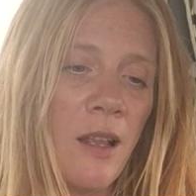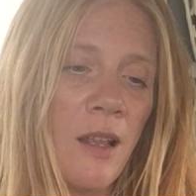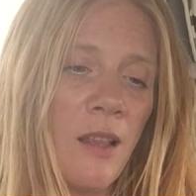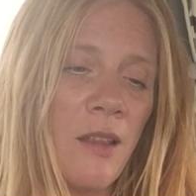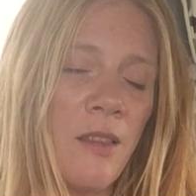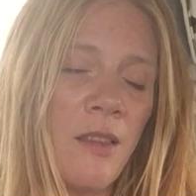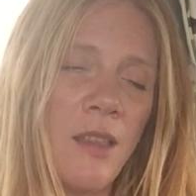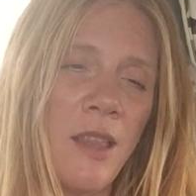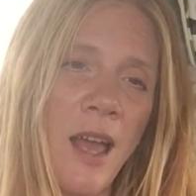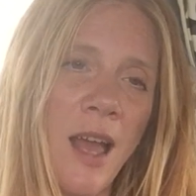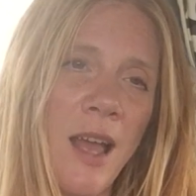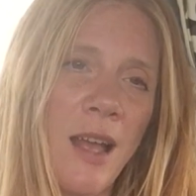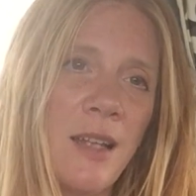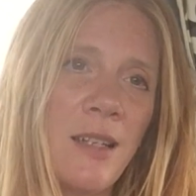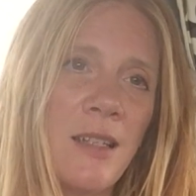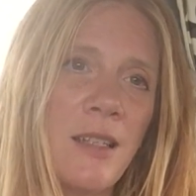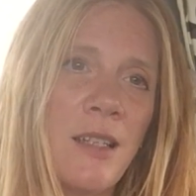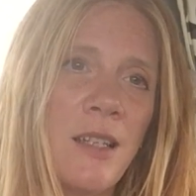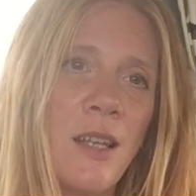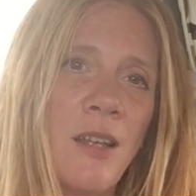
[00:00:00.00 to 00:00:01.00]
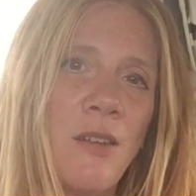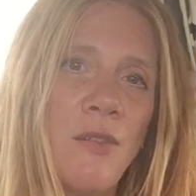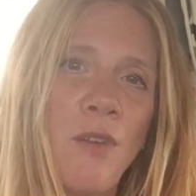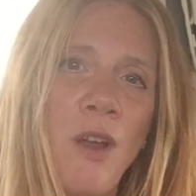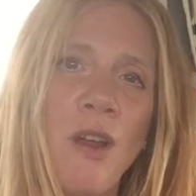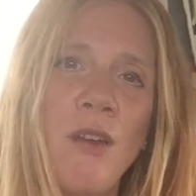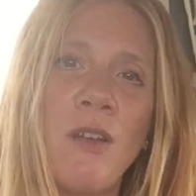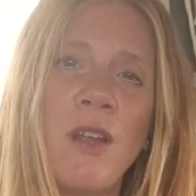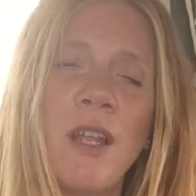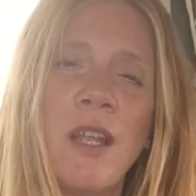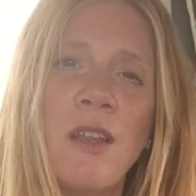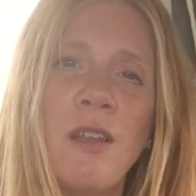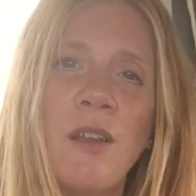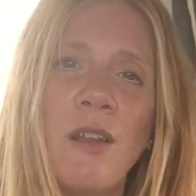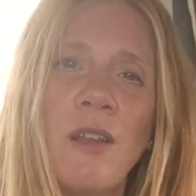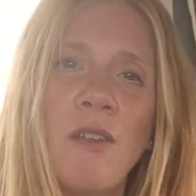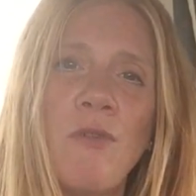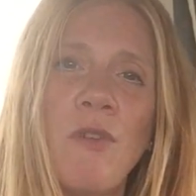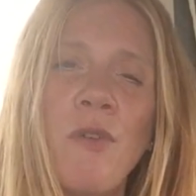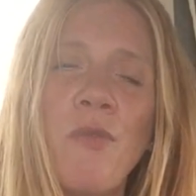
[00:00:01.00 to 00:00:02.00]
that very
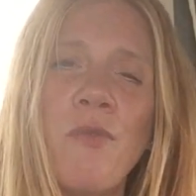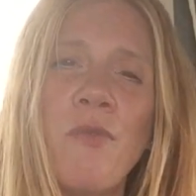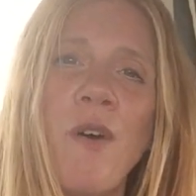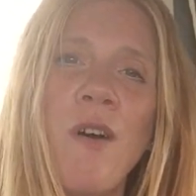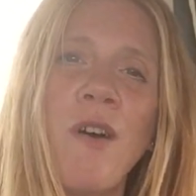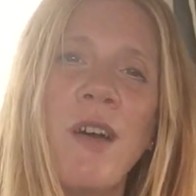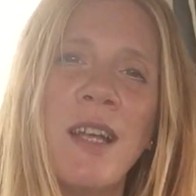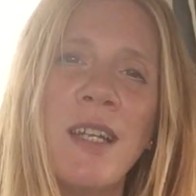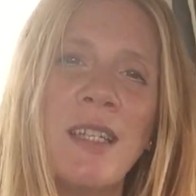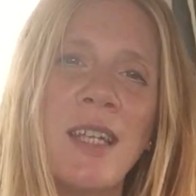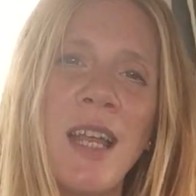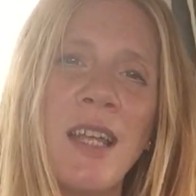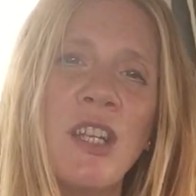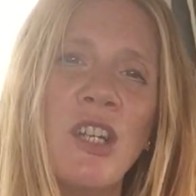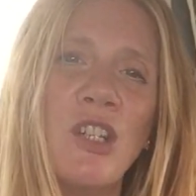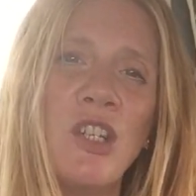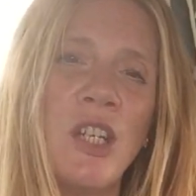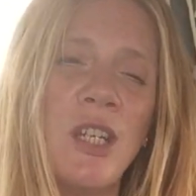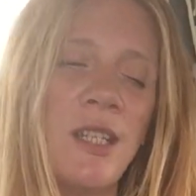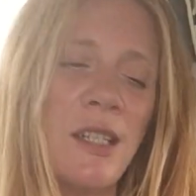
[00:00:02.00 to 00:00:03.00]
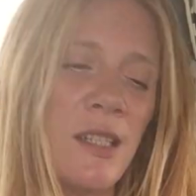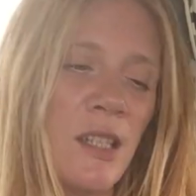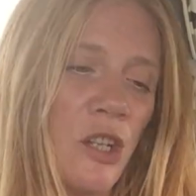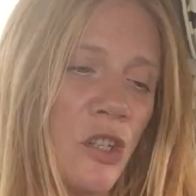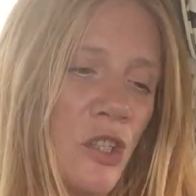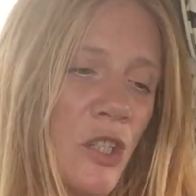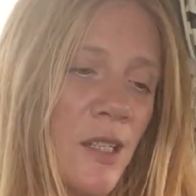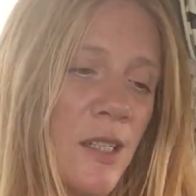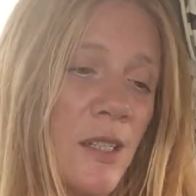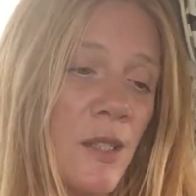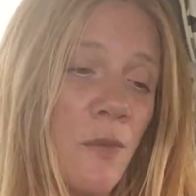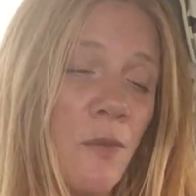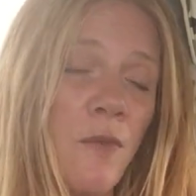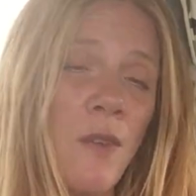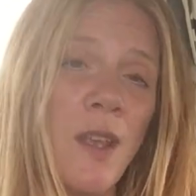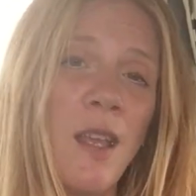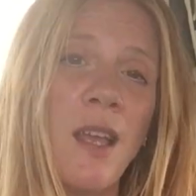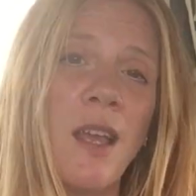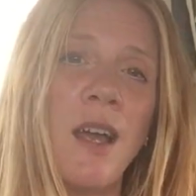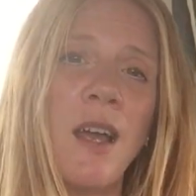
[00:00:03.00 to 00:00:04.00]
refined energy, such as
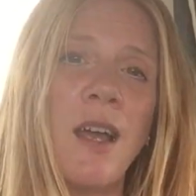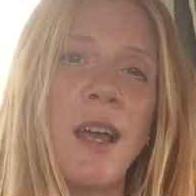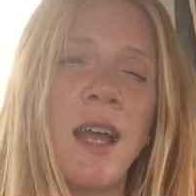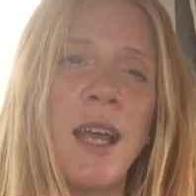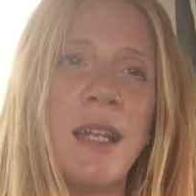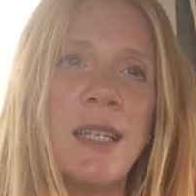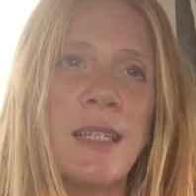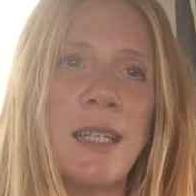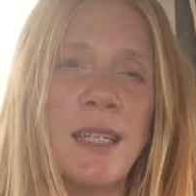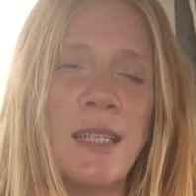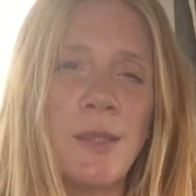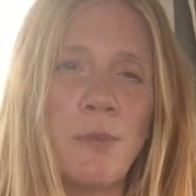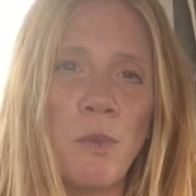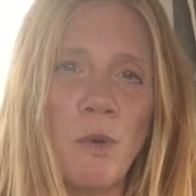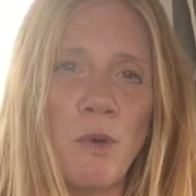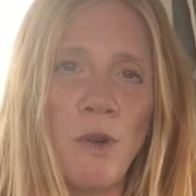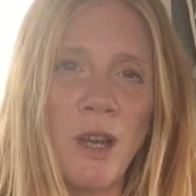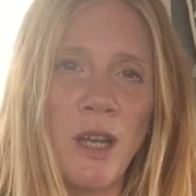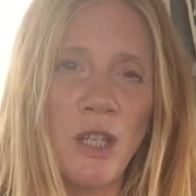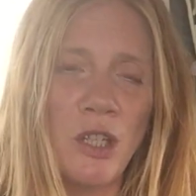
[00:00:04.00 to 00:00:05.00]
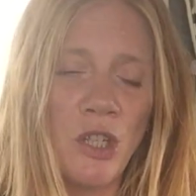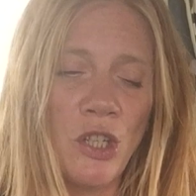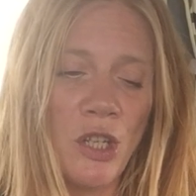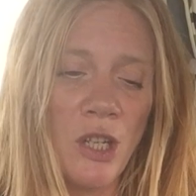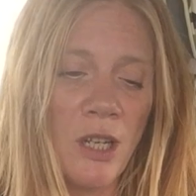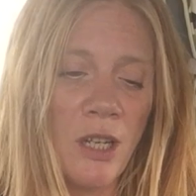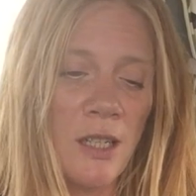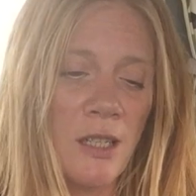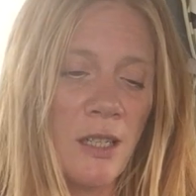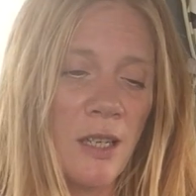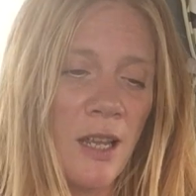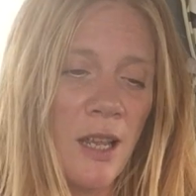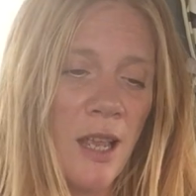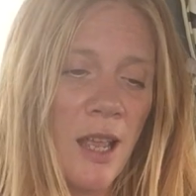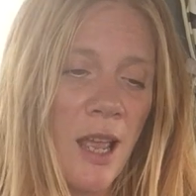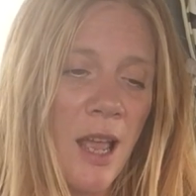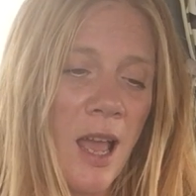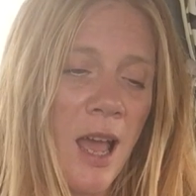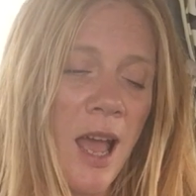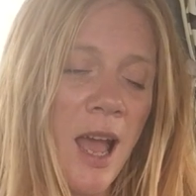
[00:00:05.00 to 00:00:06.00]
fear and desperation
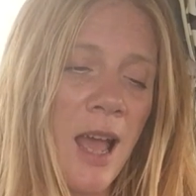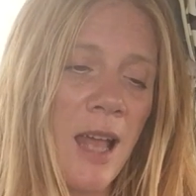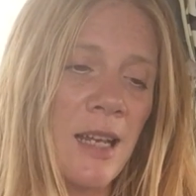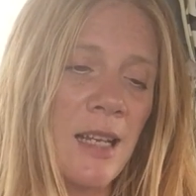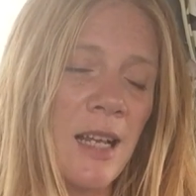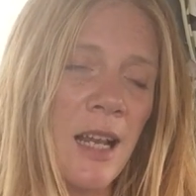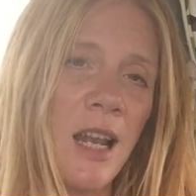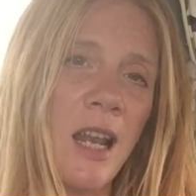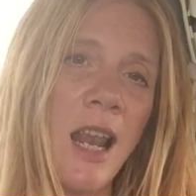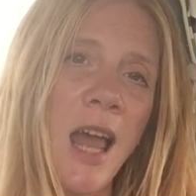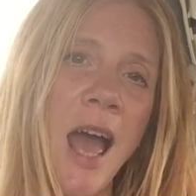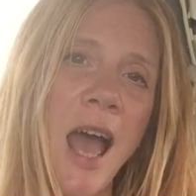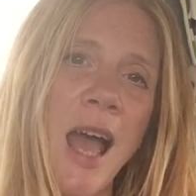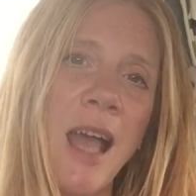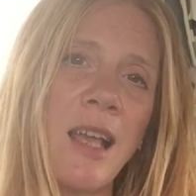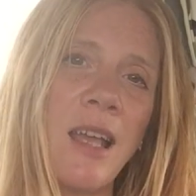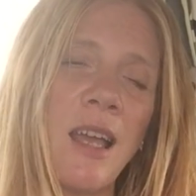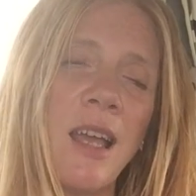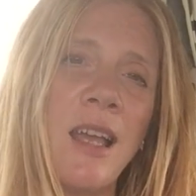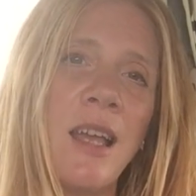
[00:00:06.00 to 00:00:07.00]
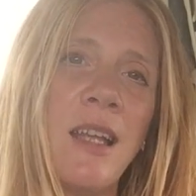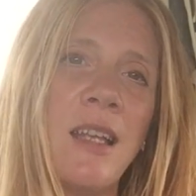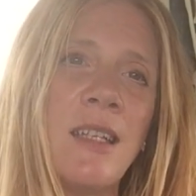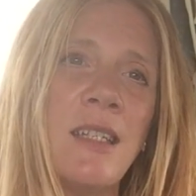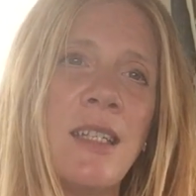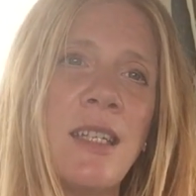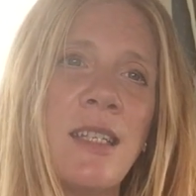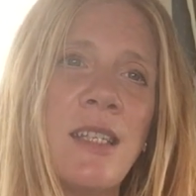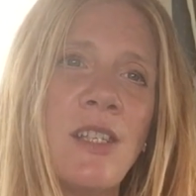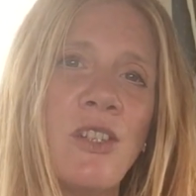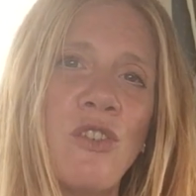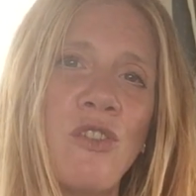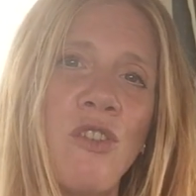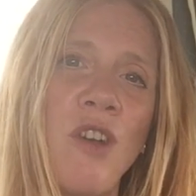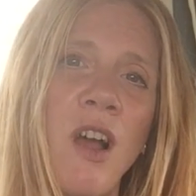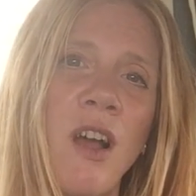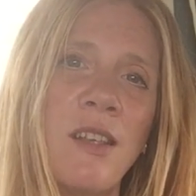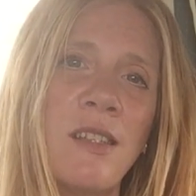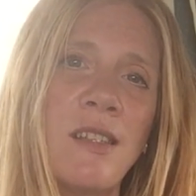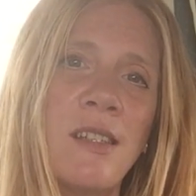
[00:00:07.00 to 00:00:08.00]
and lack and
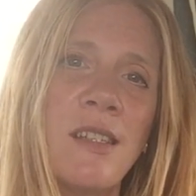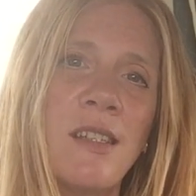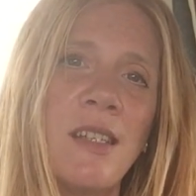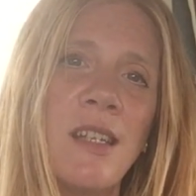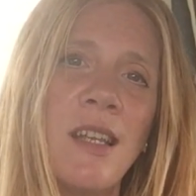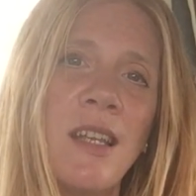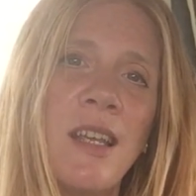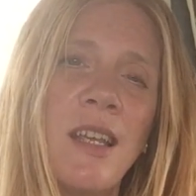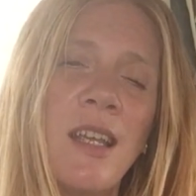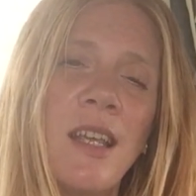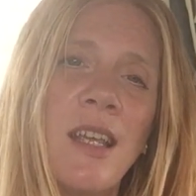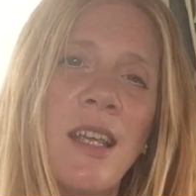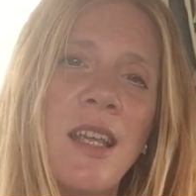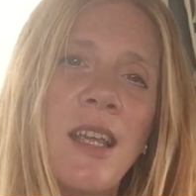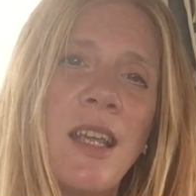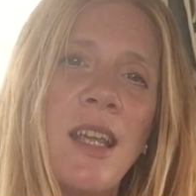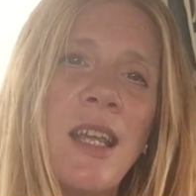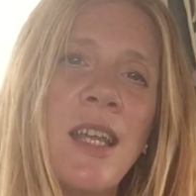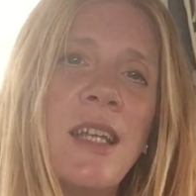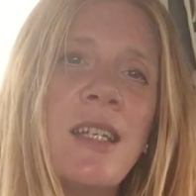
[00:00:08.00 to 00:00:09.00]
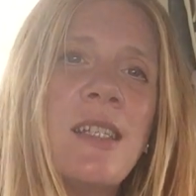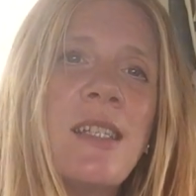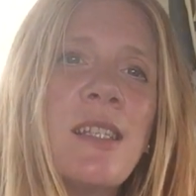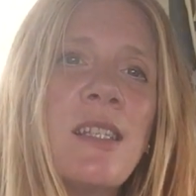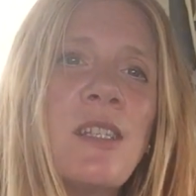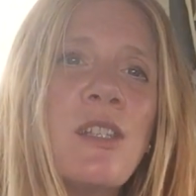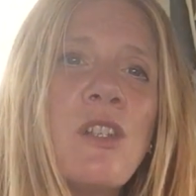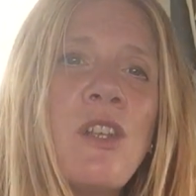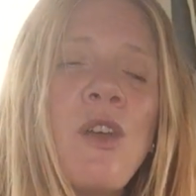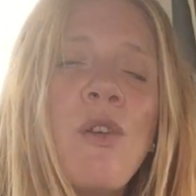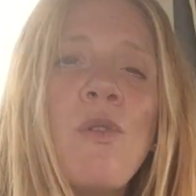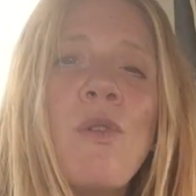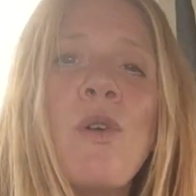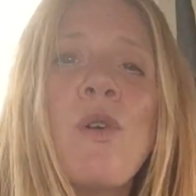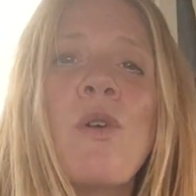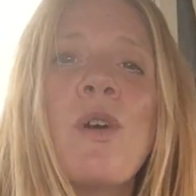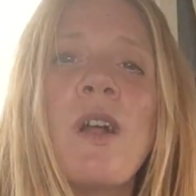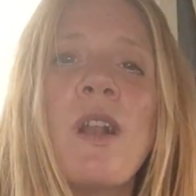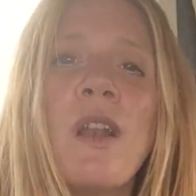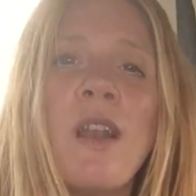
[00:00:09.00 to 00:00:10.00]
distrust, it's no
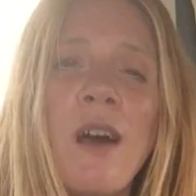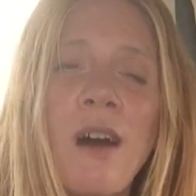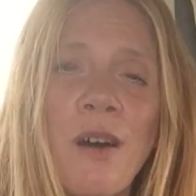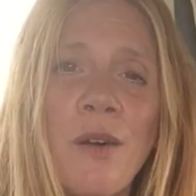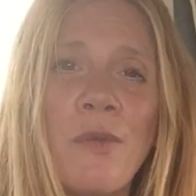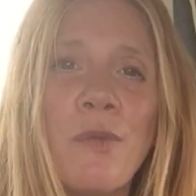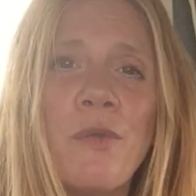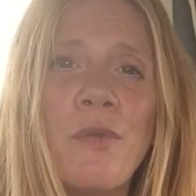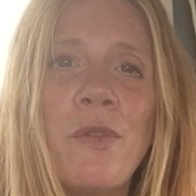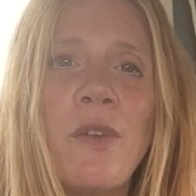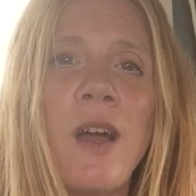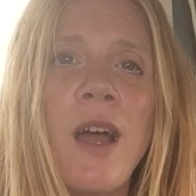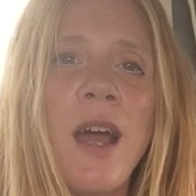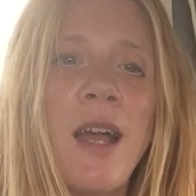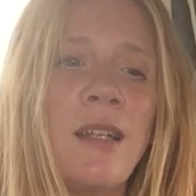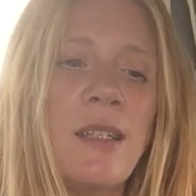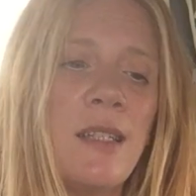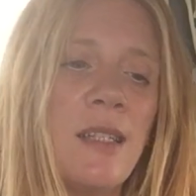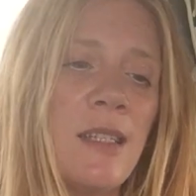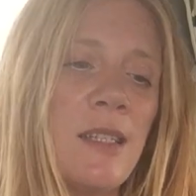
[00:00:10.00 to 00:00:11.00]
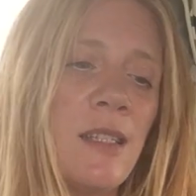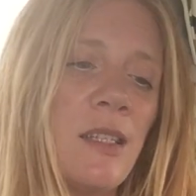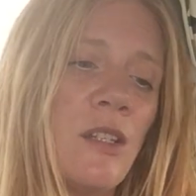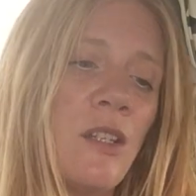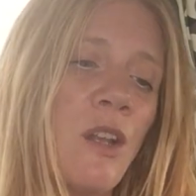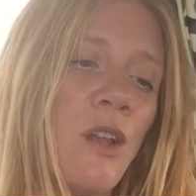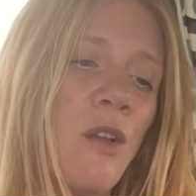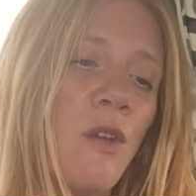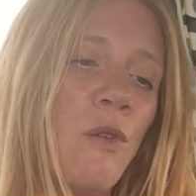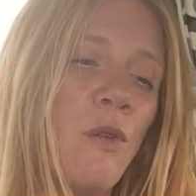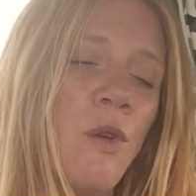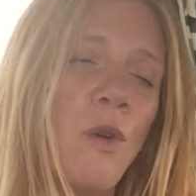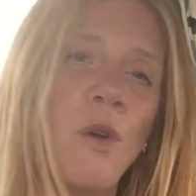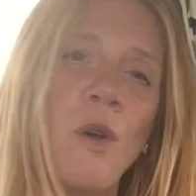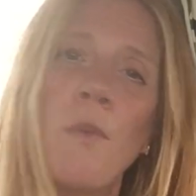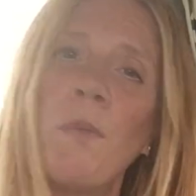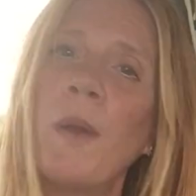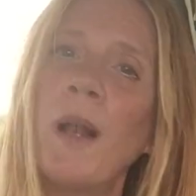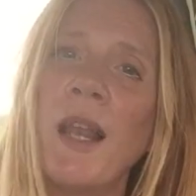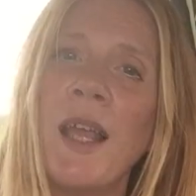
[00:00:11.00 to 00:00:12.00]
longer love and it's no
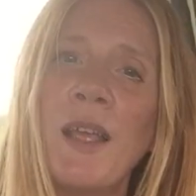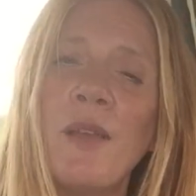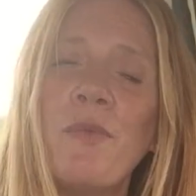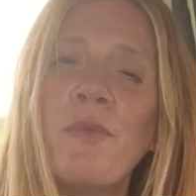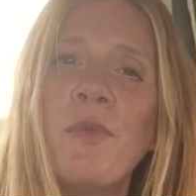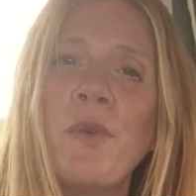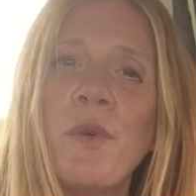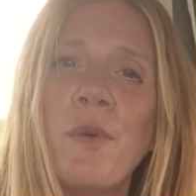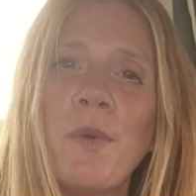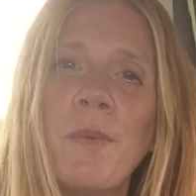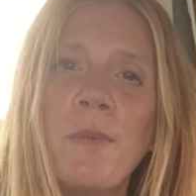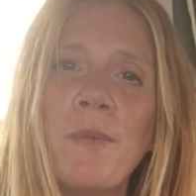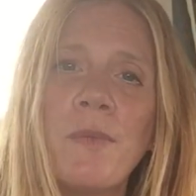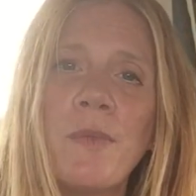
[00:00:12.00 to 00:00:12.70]
longer playful